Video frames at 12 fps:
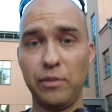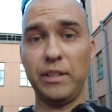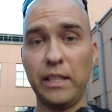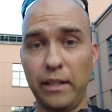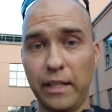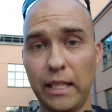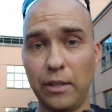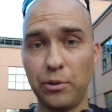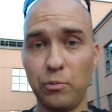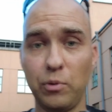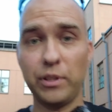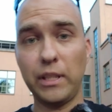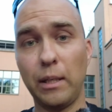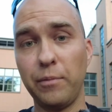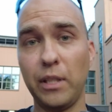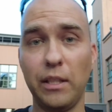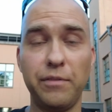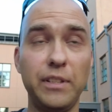over 10,000 was
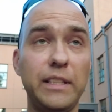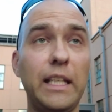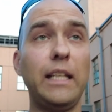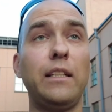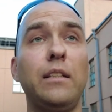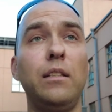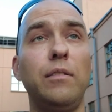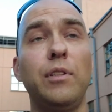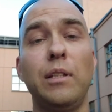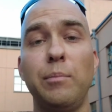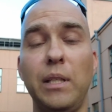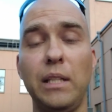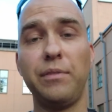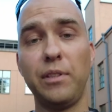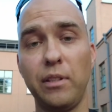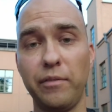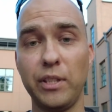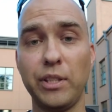confiscated for the
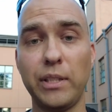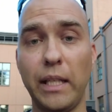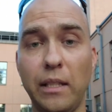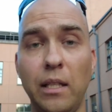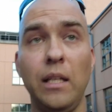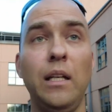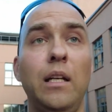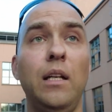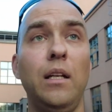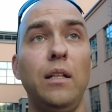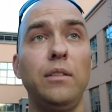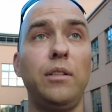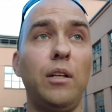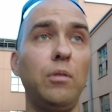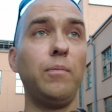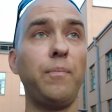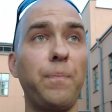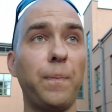benefit of the state.
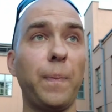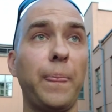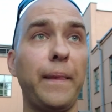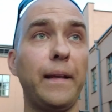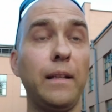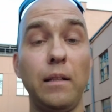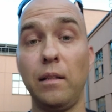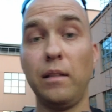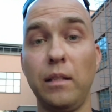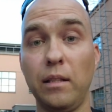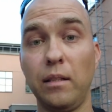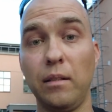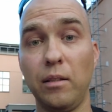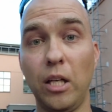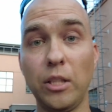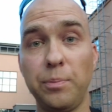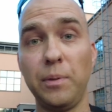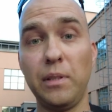So the
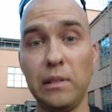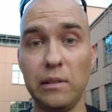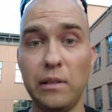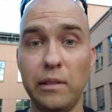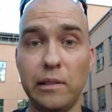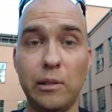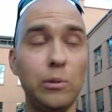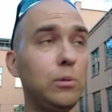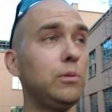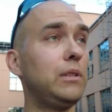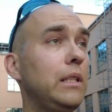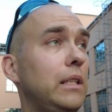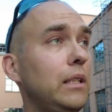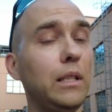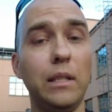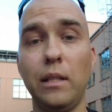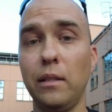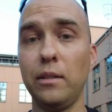hospitals, the schools, the
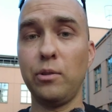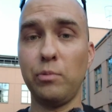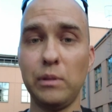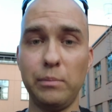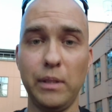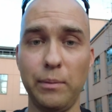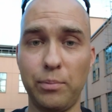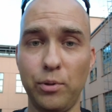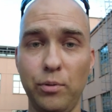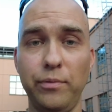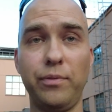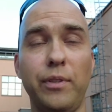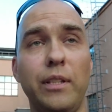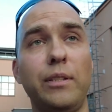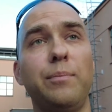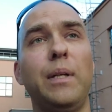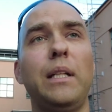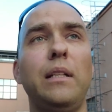kindergartens will be improved for
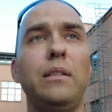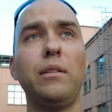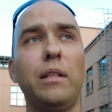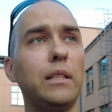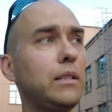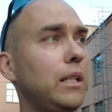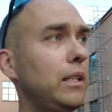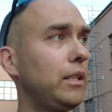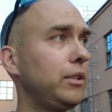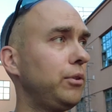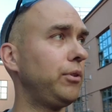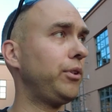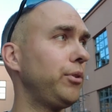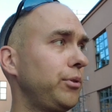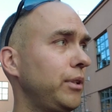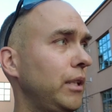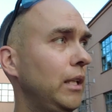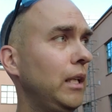this money, so that's kind of good
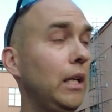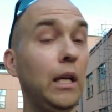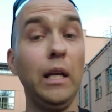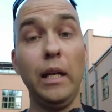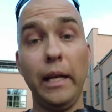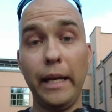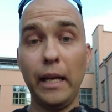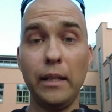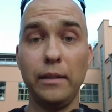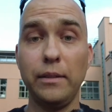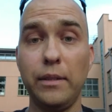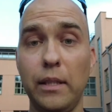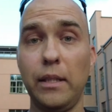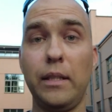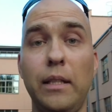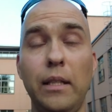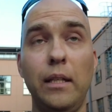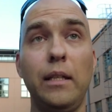news. And,
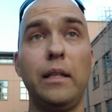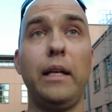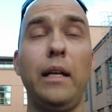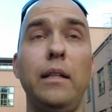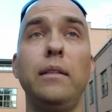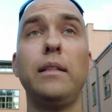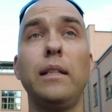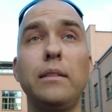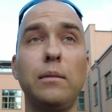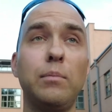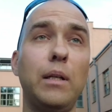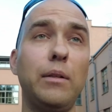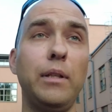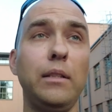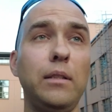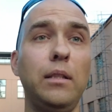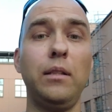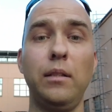uh, and that's about
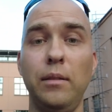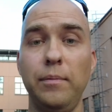it.